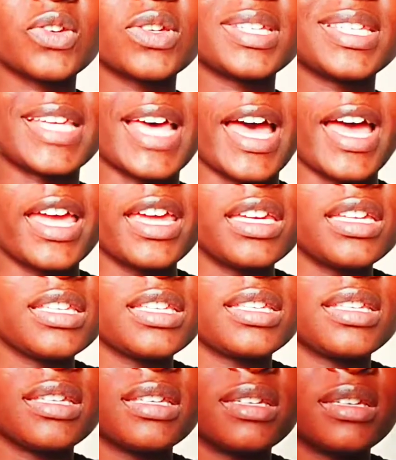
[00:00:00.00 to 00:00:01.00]
tight,
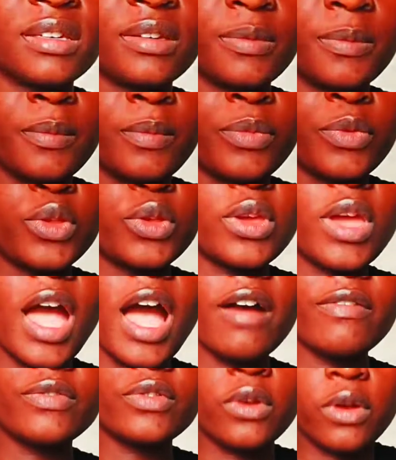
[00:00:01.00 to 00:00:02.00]
you
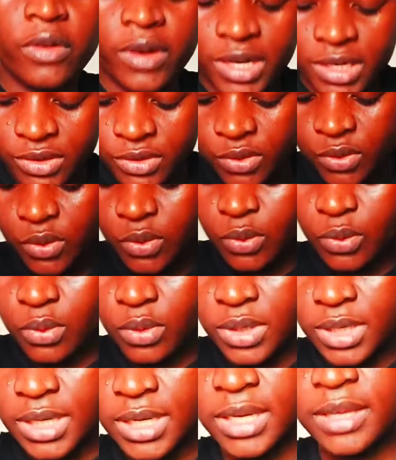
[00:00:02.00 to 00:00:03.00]
have to always to
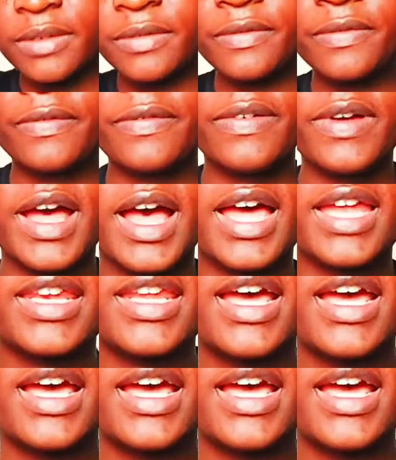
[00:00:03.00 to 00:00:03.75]
leave an